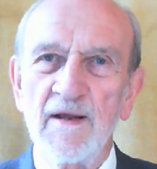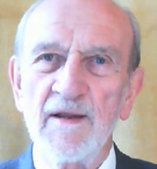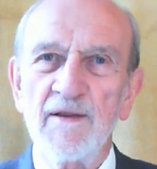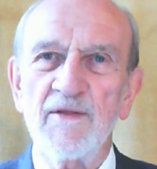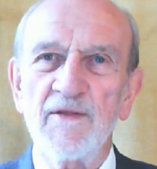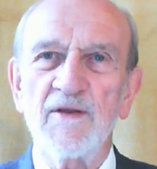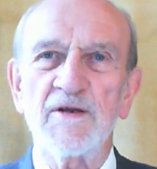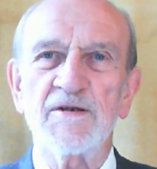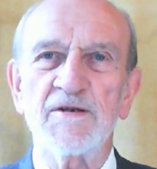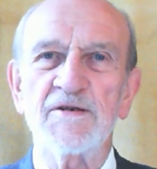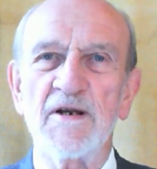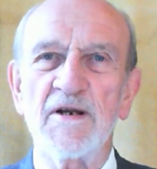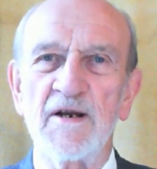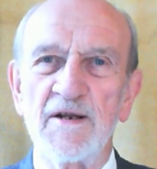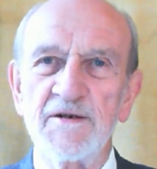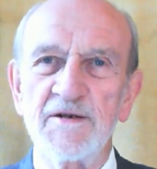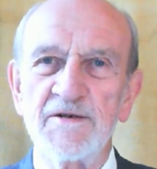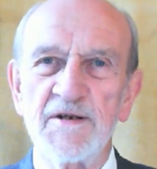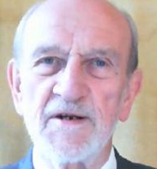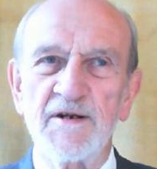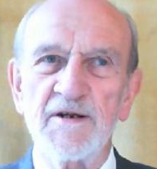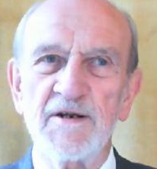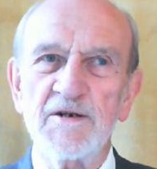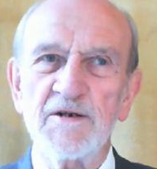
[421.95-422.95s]
the
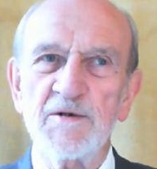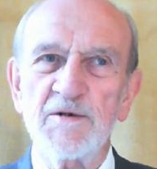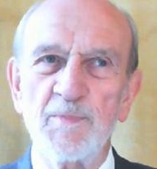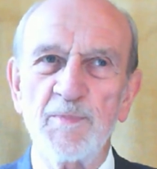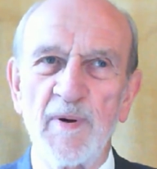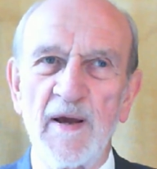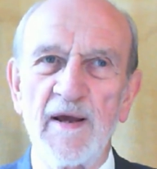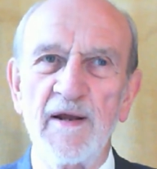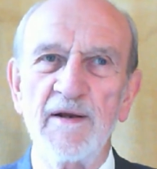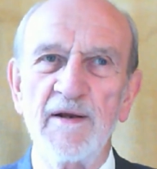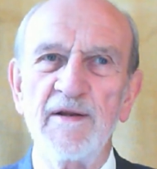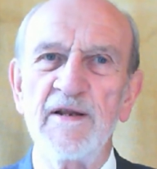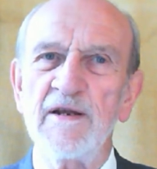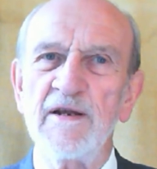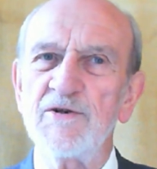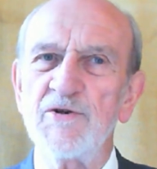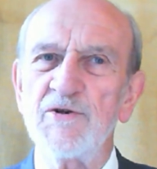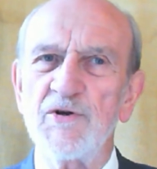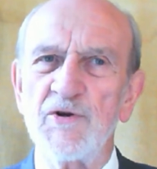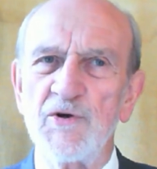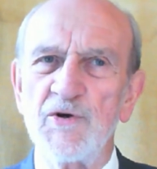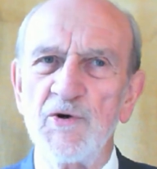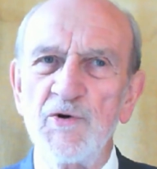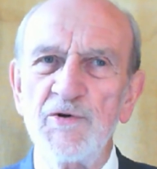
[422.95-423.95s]
solicitors paid these
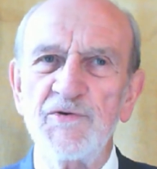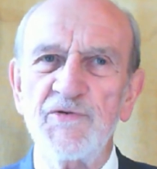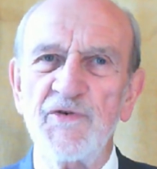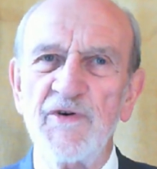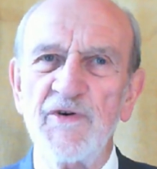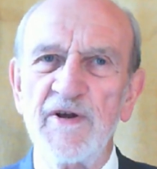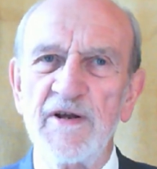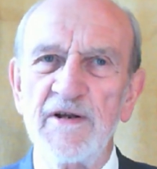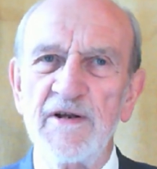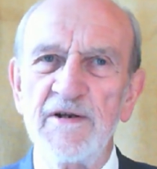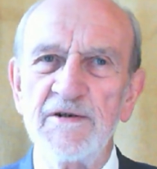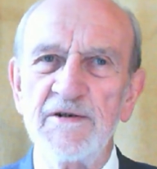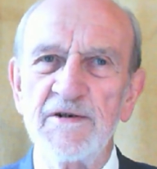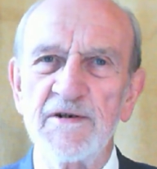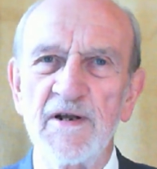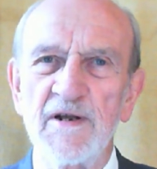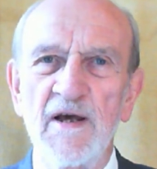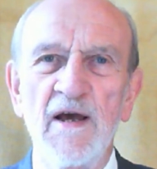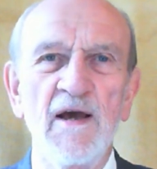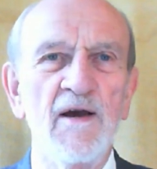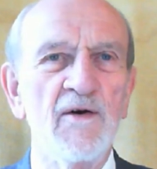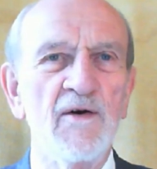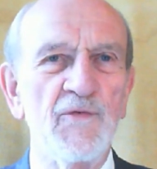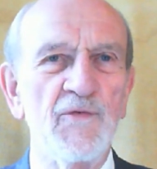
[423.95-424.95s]
huge fees
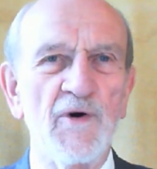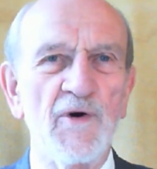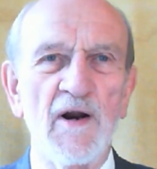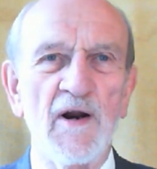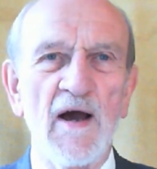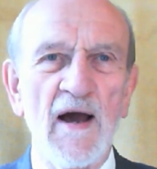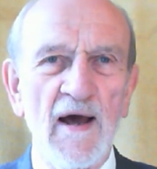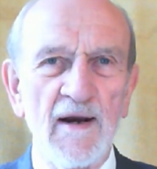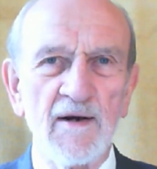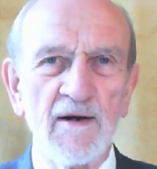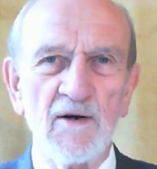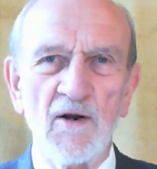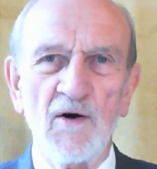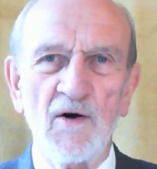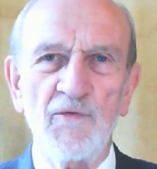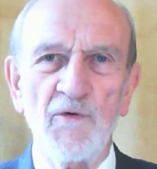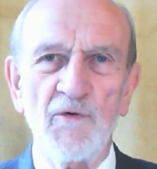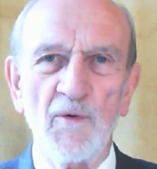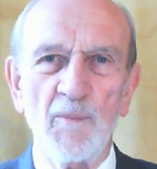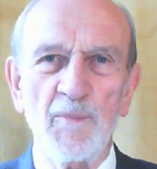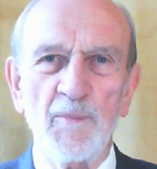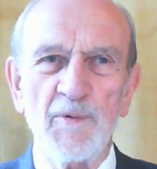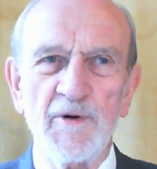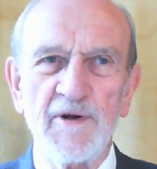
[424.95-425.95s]
for
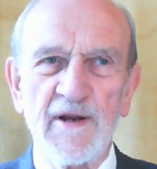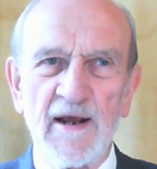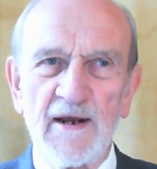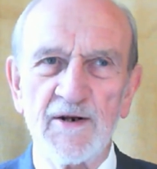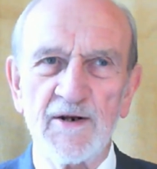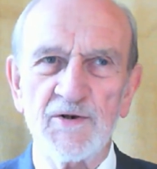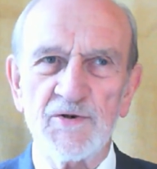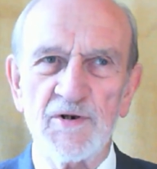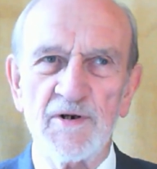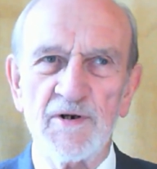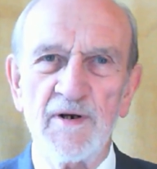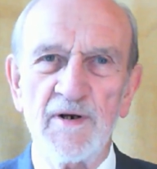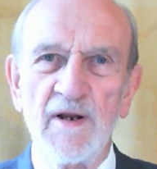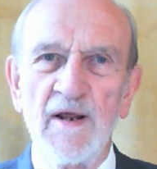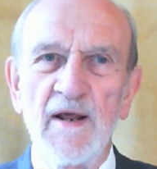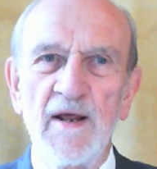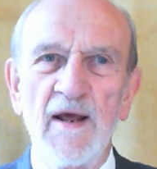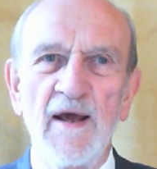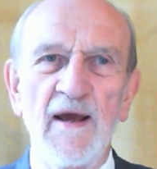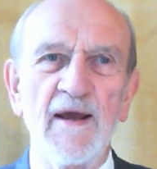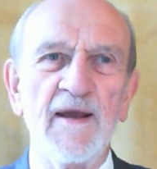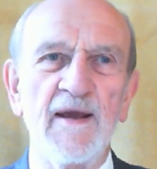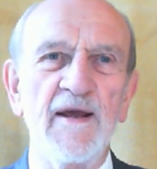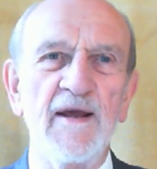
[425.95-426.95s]
unlawful protection
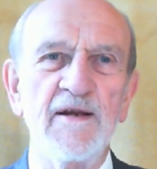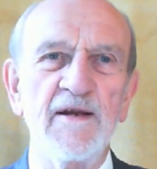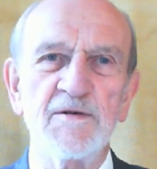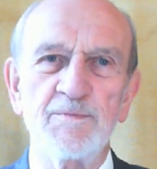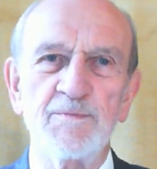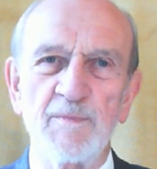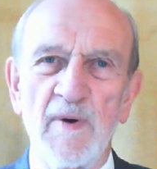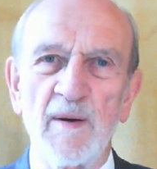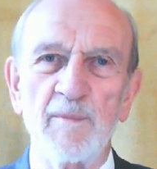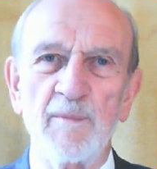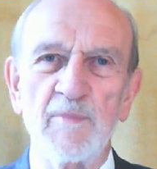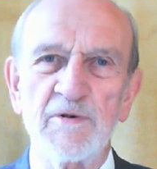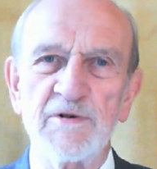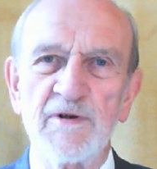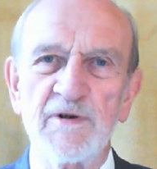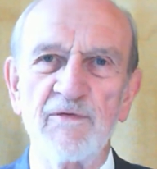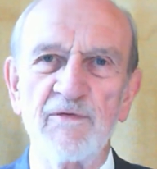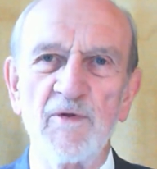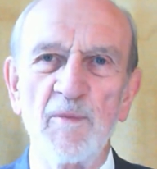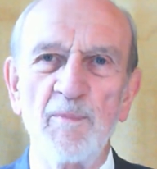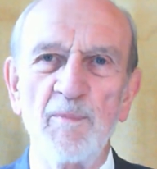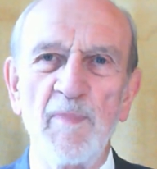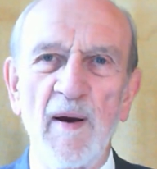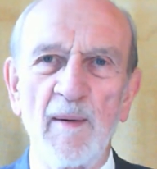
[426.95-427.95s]
against members of
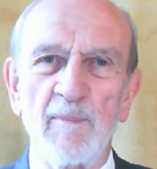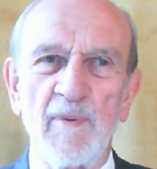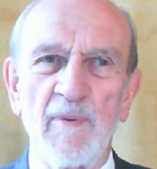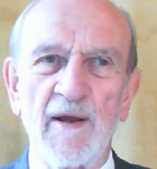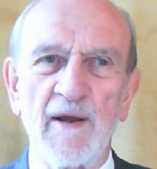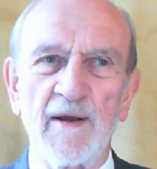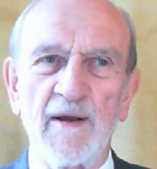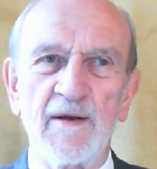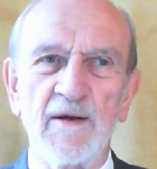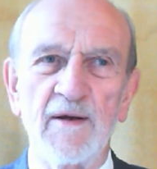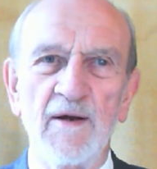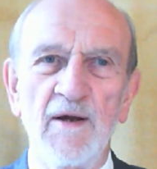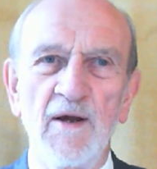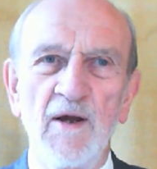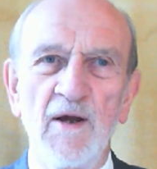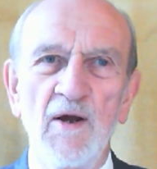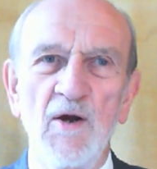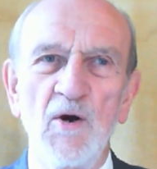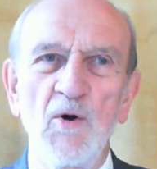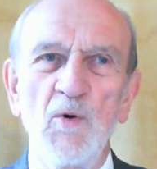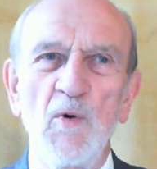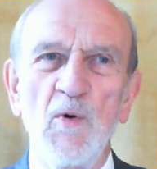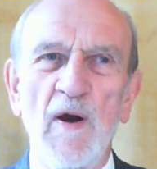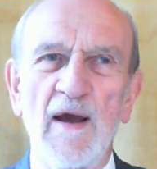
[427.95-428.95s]
the public
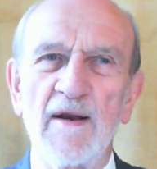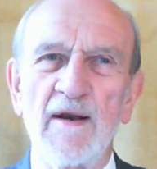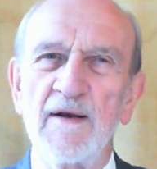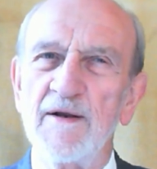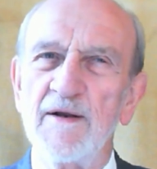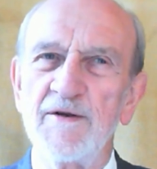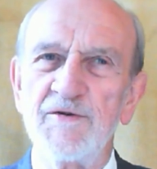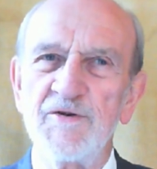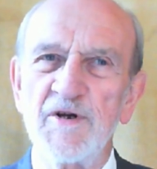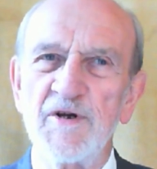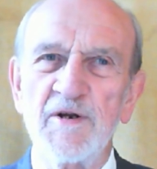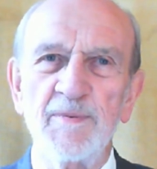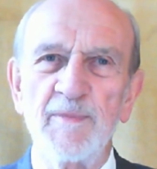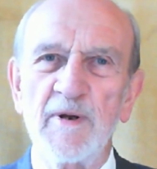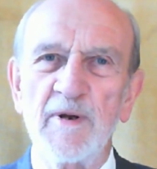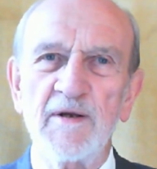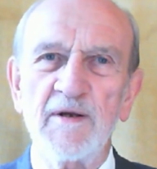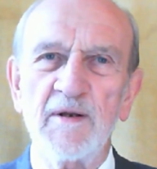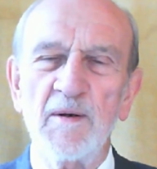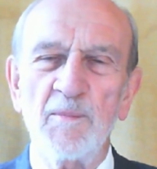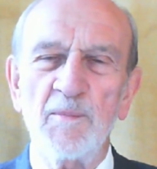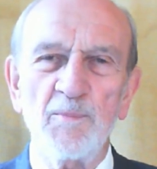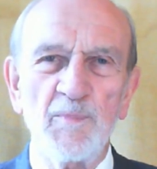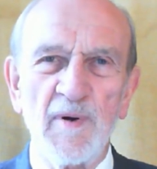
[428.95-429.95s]
who had legitimate
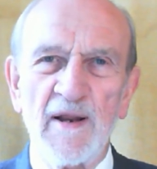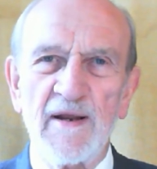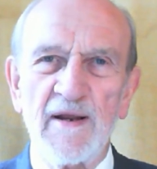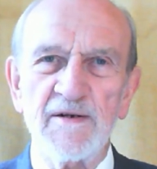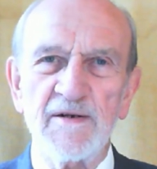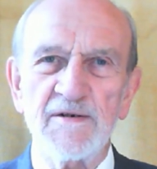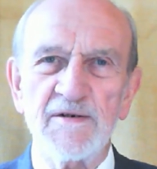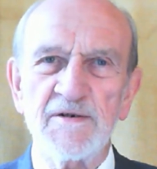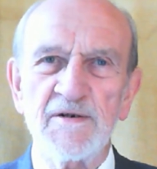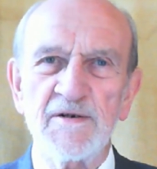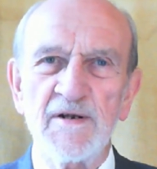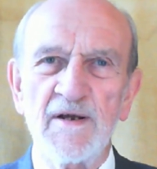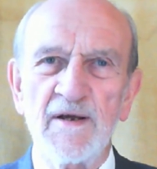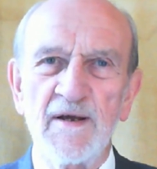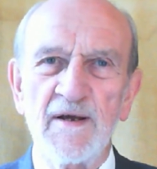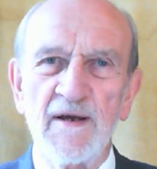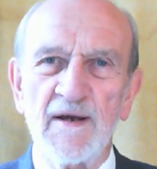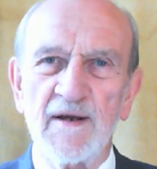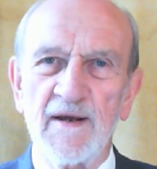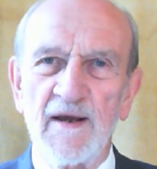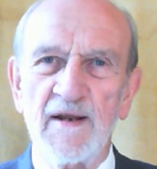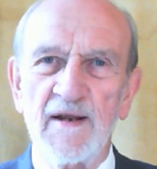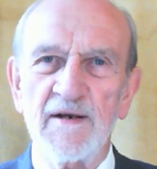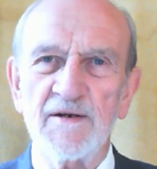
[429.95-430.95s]
complaints
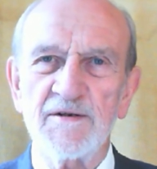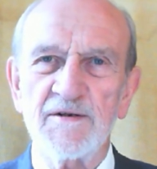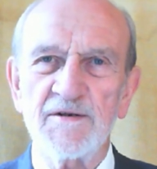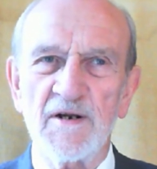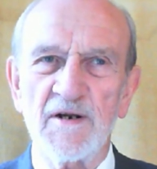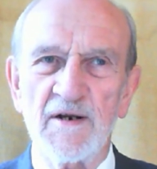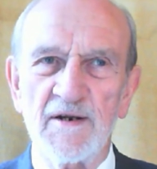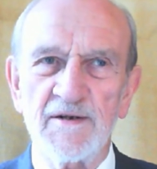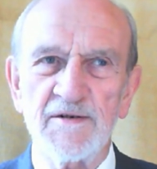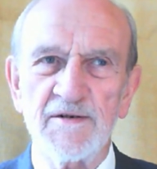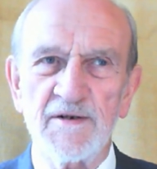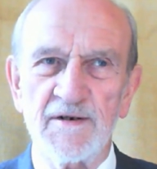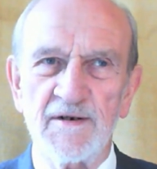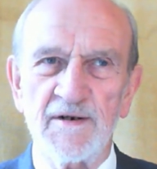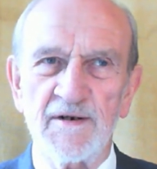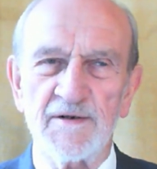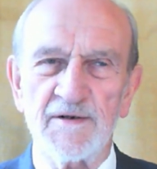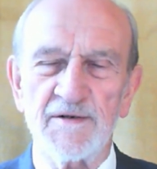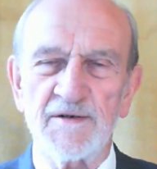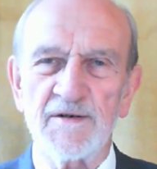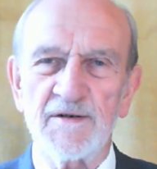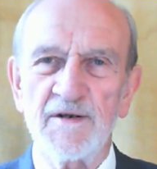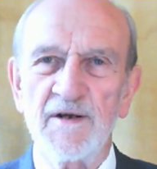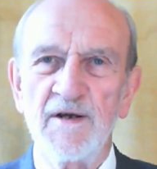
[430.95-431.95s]
against solicitors.